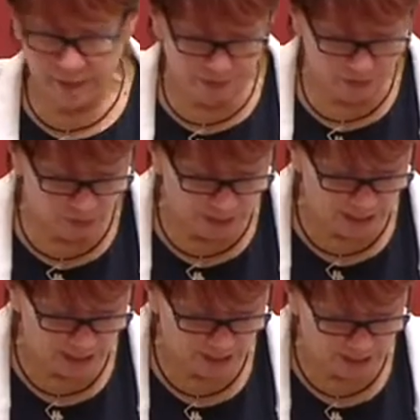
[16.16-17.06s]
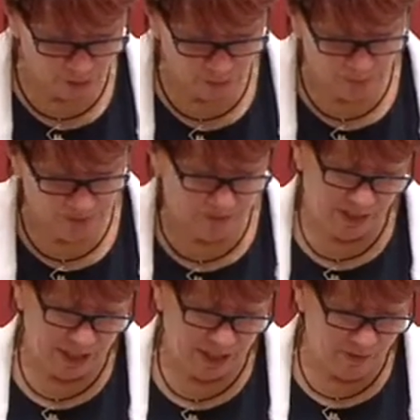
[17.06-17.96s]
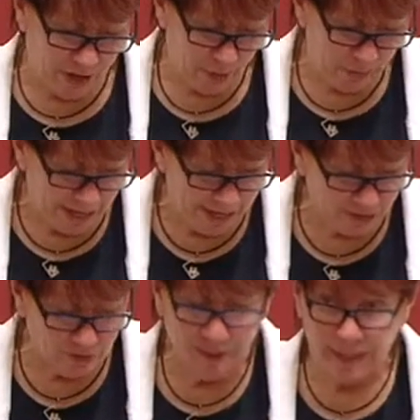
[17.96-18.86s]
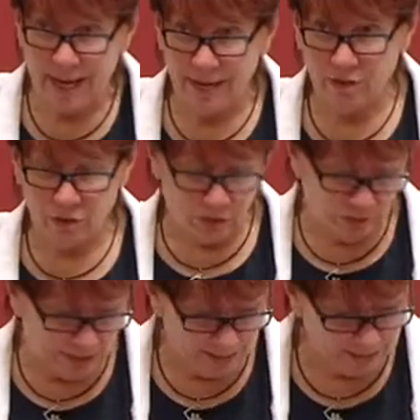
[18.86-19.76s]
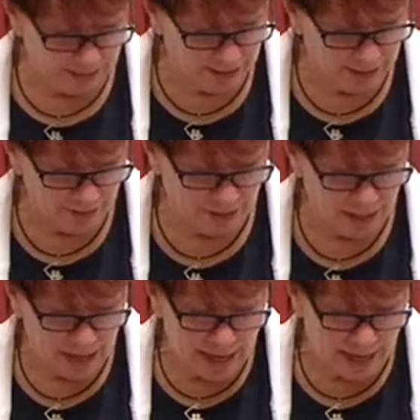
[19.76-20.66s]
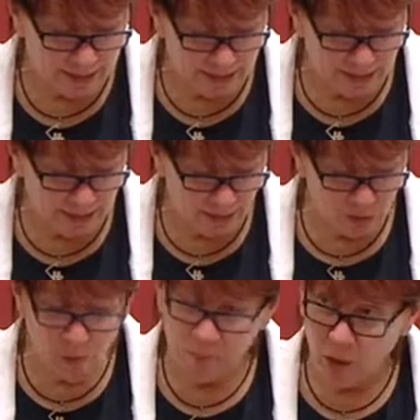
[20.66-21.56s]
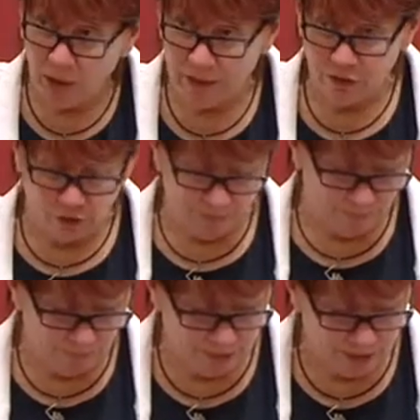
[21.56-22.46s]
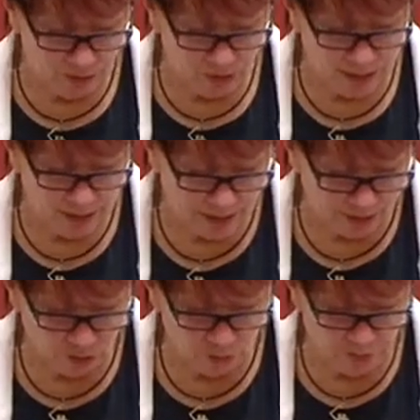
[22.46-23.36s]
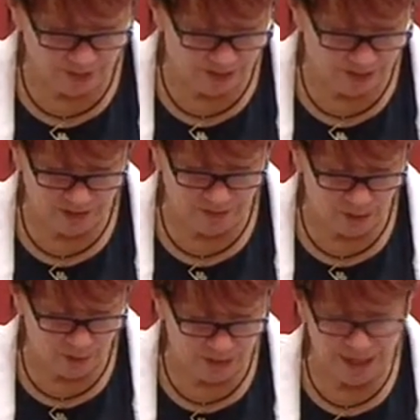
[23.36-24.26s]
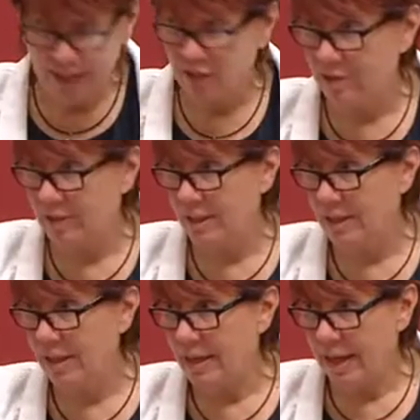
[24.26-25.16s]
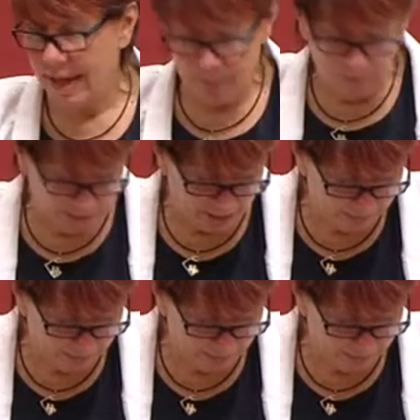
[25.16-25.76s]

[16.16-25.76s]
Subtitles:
the Australian National Preventative Health Agency Act 2011 and seeks to abolish the Australian National Preventative Health Agency, ANPAH.